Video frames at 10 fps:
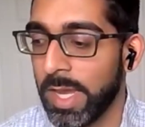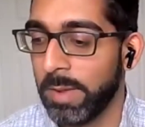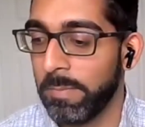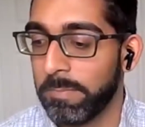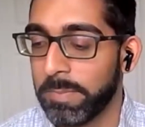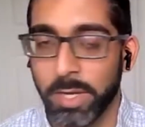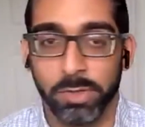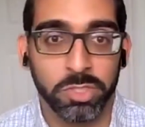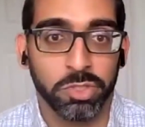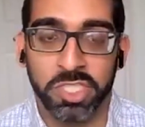that
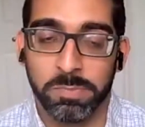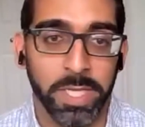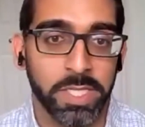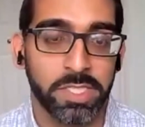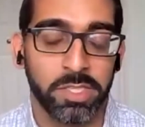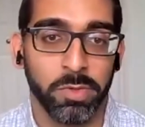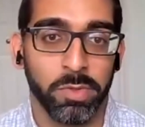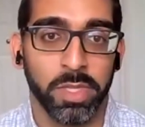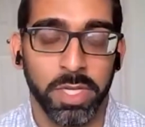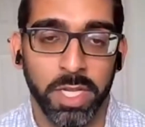also just speaks
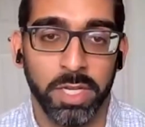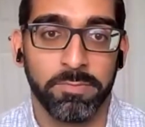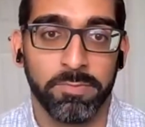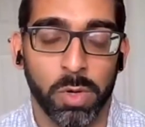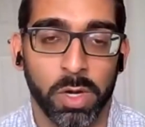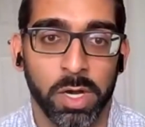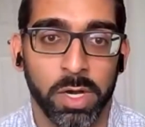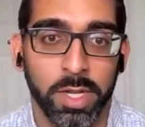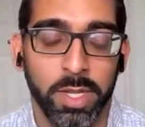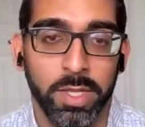to the need
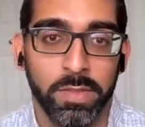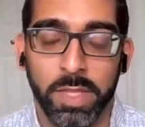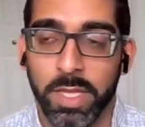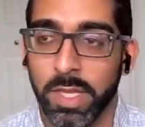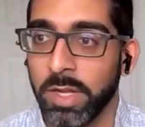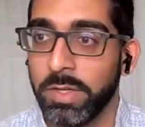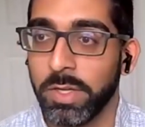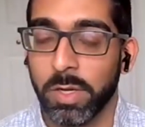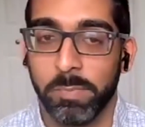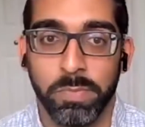for the
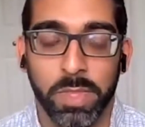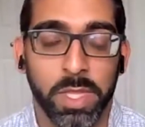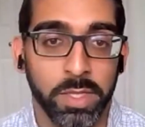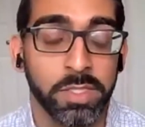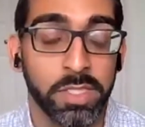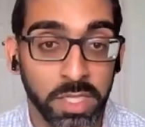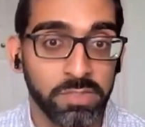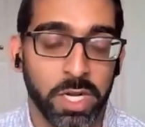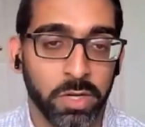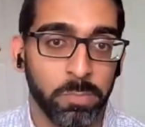
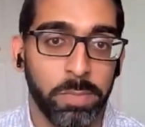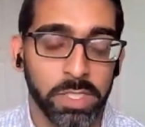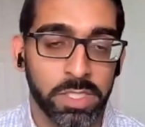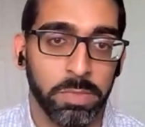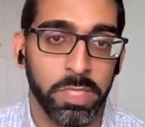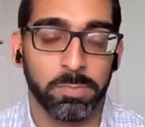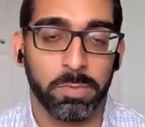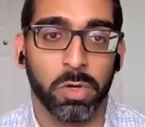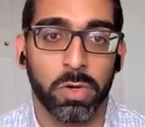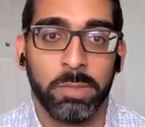incentives that underpin some of these
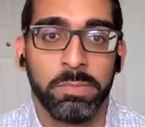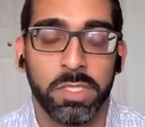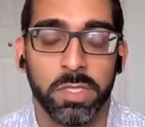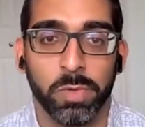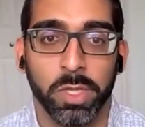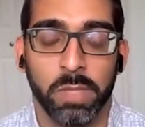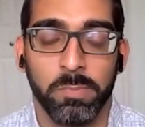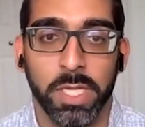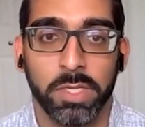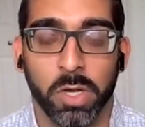programs to really
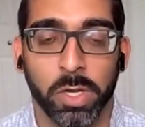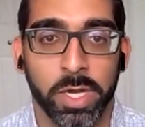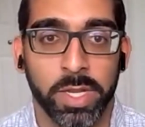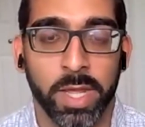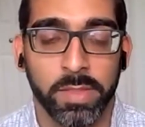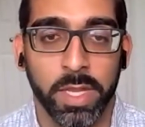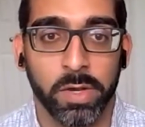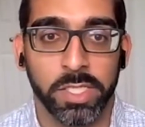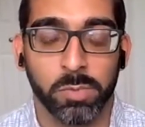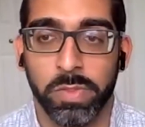be targeted at the
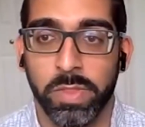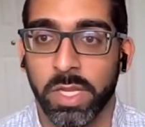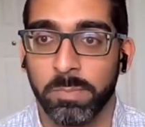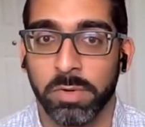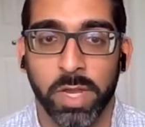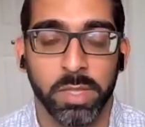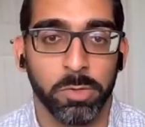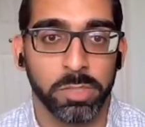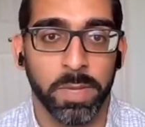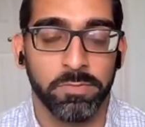areas where they can provide the
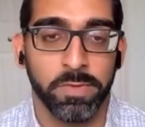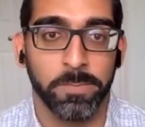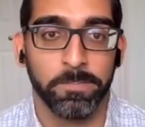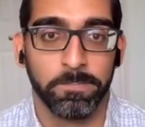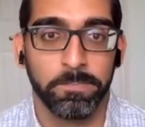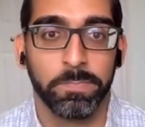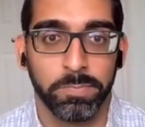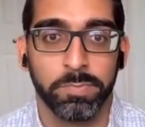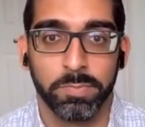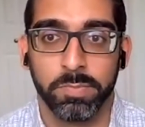most benefit.
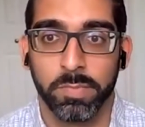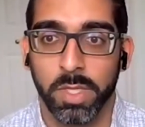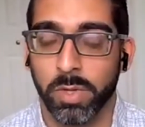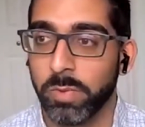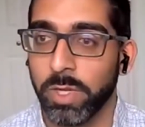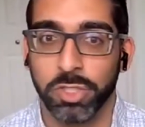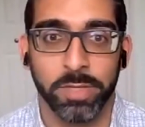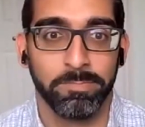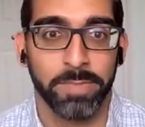Great question.